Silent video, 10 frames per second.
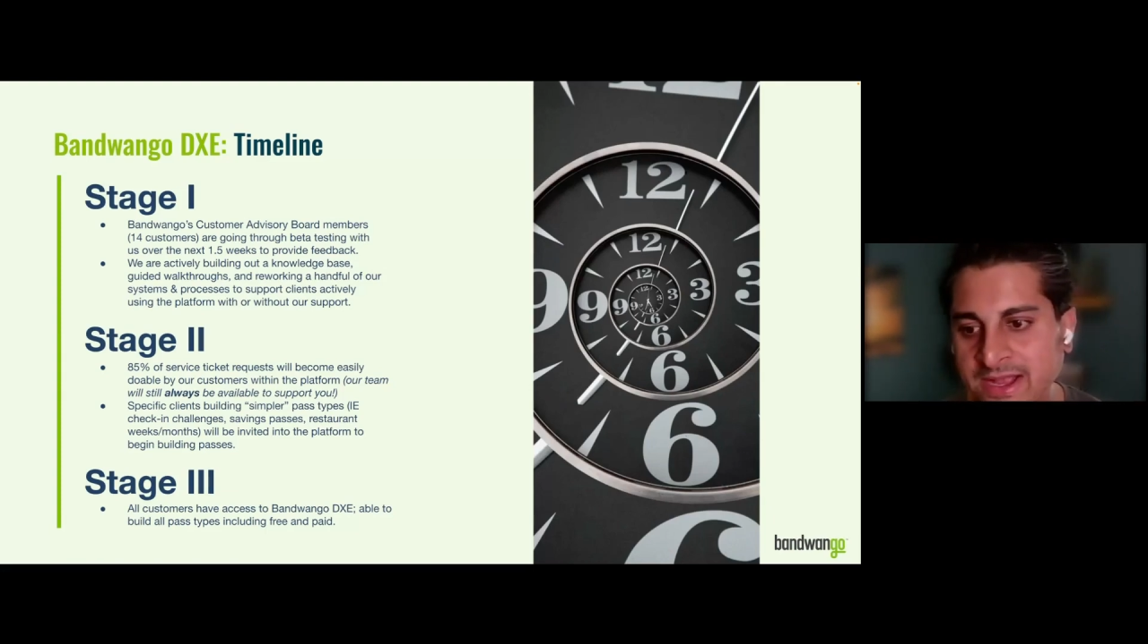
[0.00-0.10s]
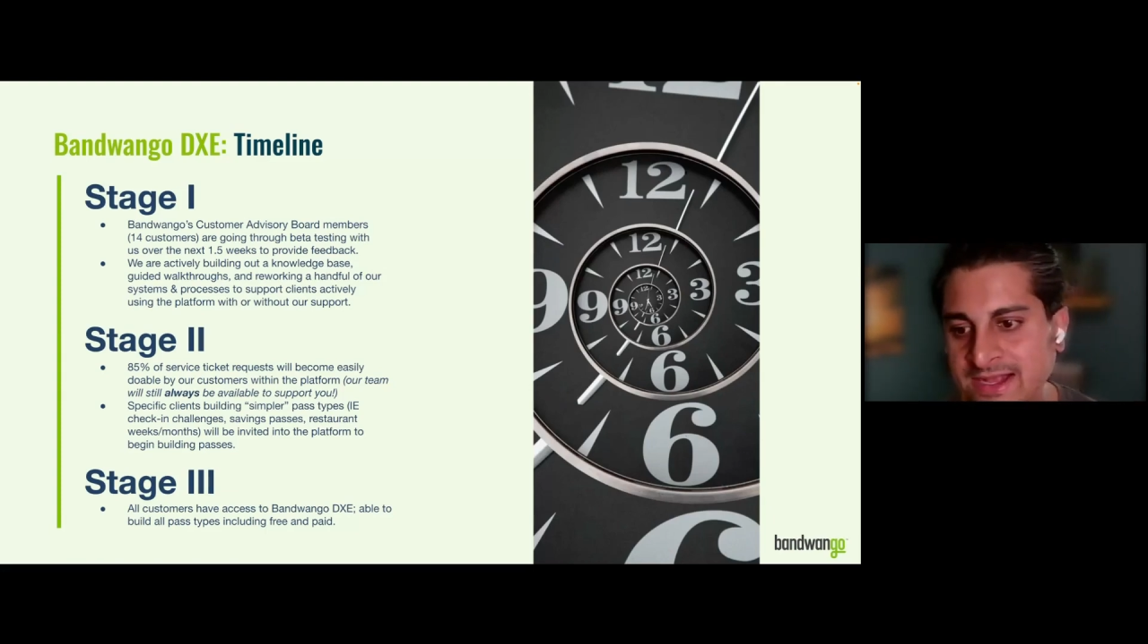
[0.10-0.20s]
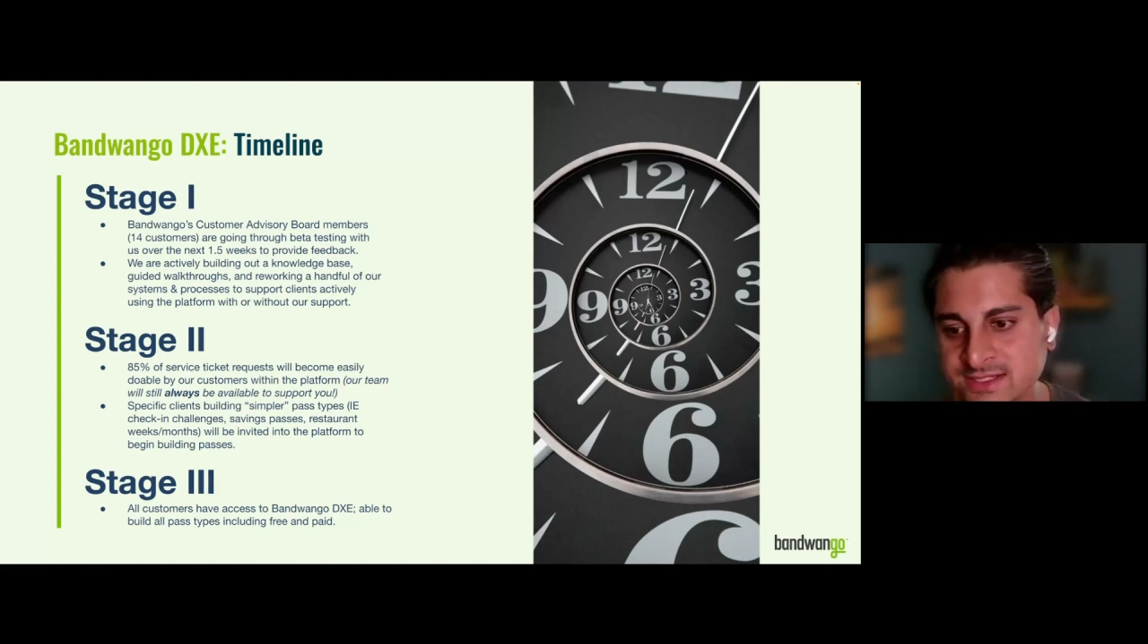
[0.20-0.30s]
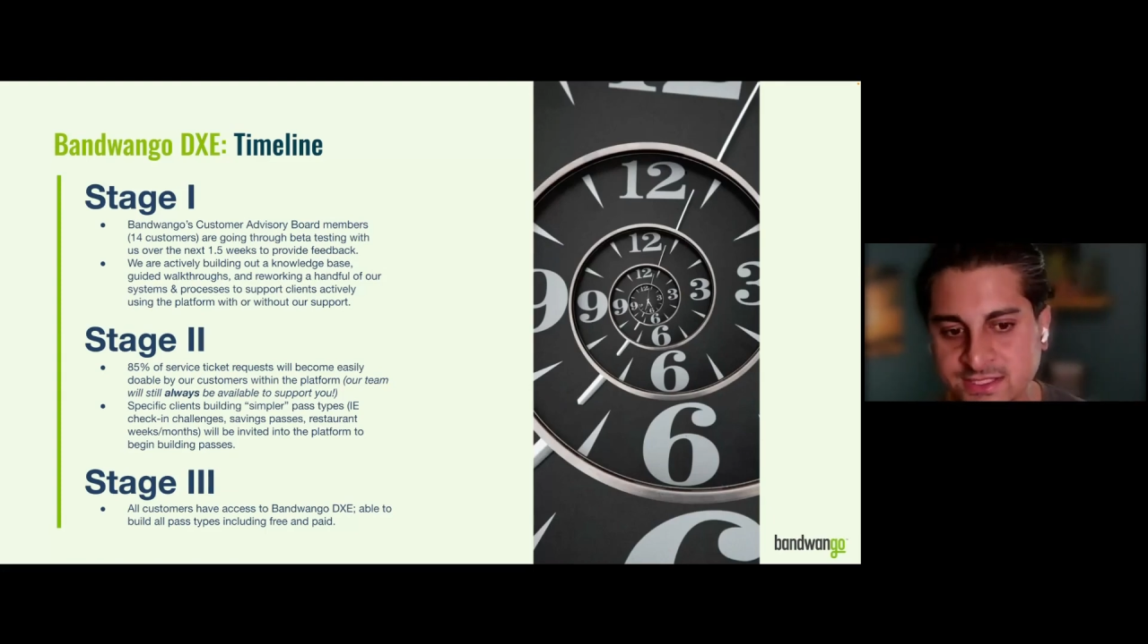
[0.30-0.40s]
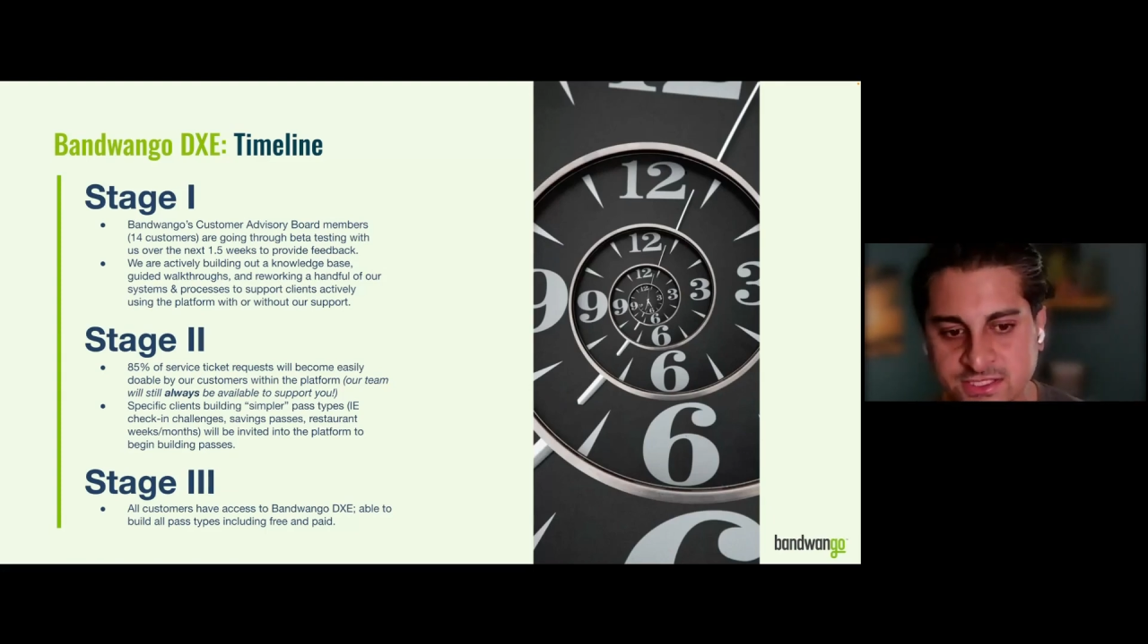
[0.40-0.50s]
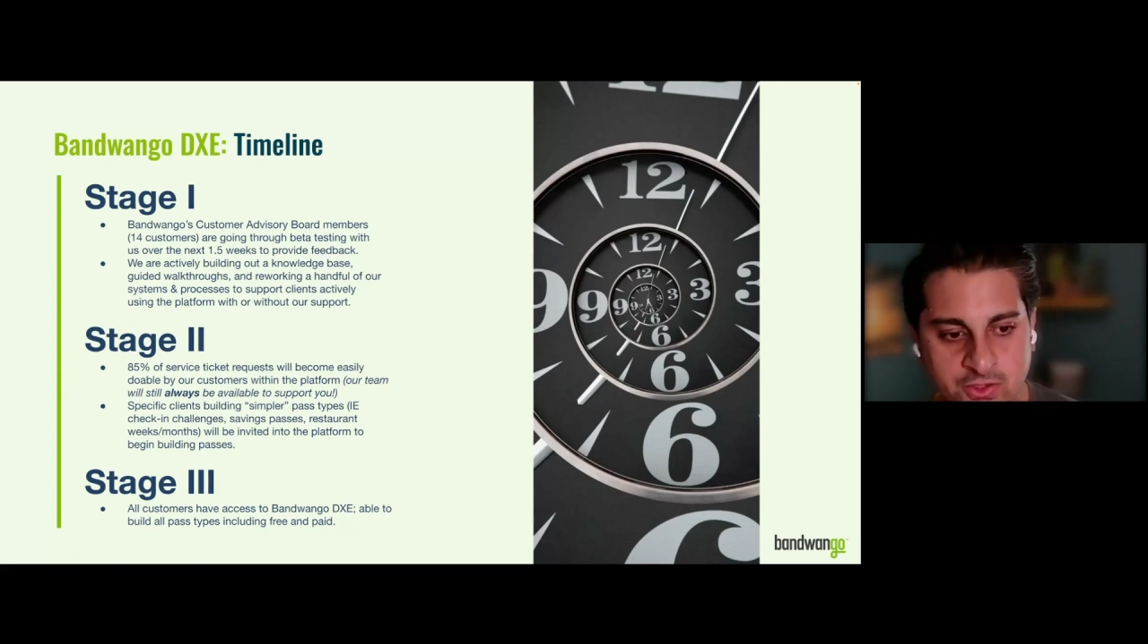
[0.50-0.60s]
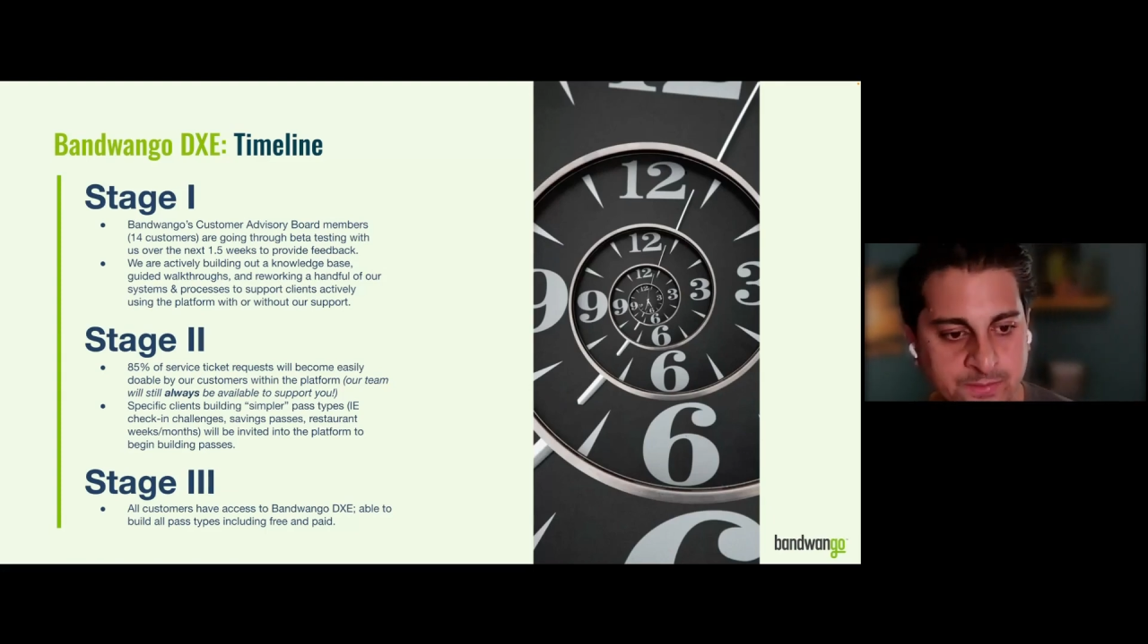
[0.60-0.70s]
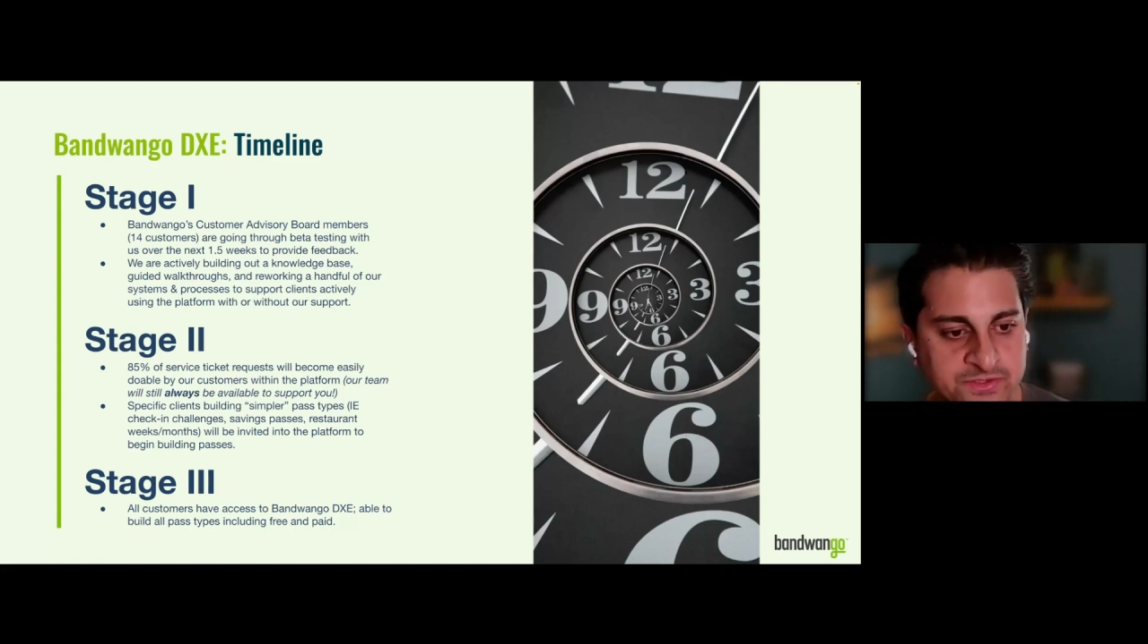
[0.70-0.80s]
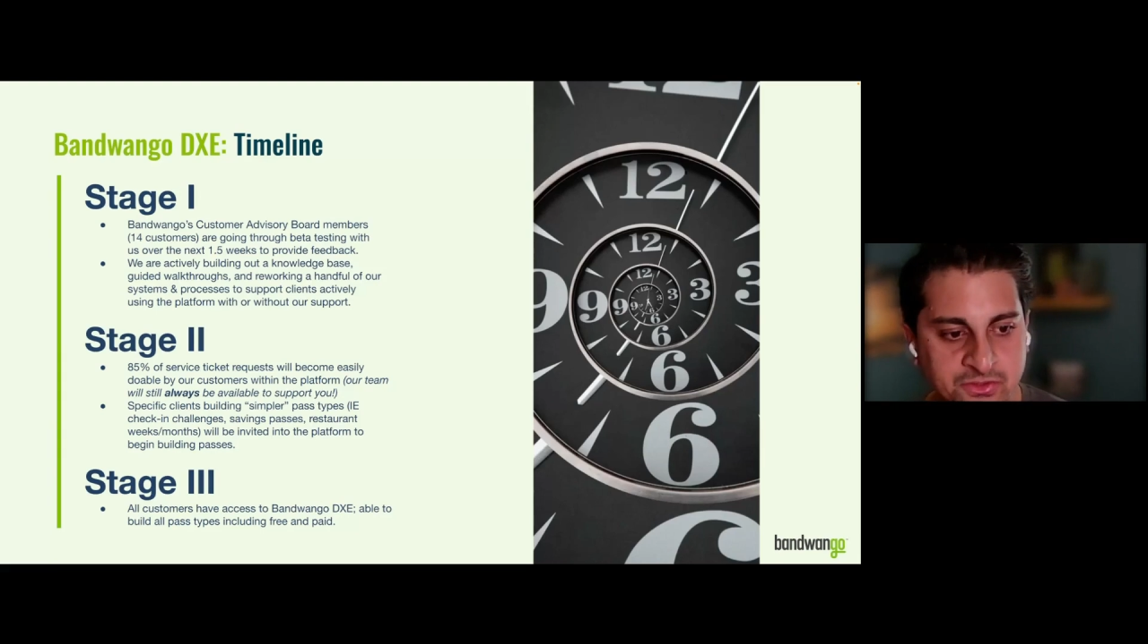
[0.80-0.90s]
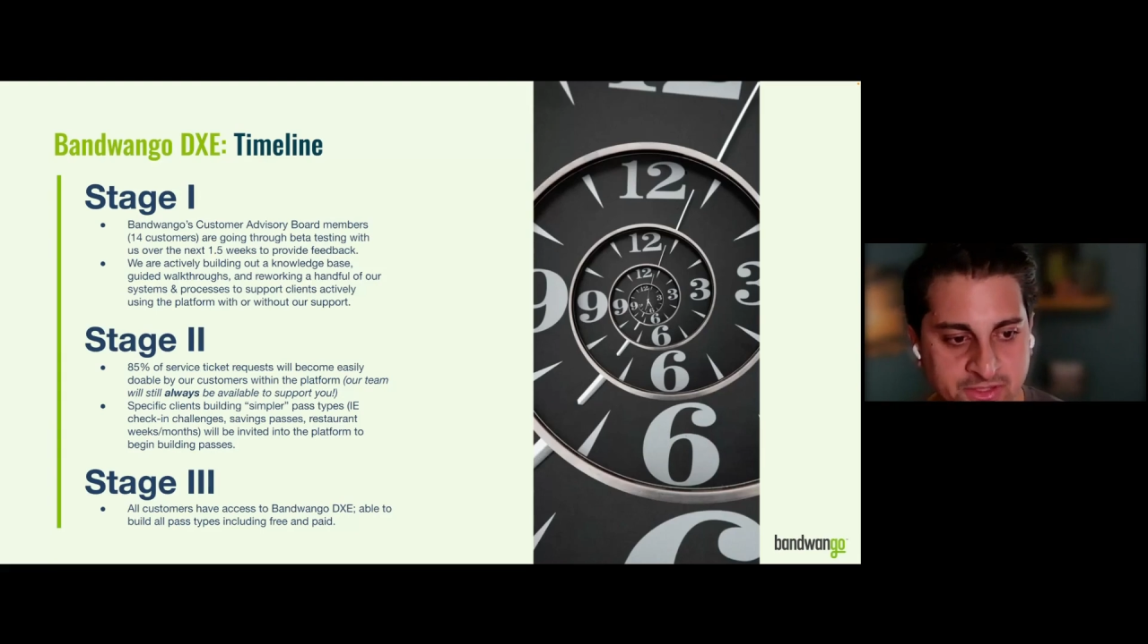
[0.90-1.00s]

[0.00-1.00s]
pass description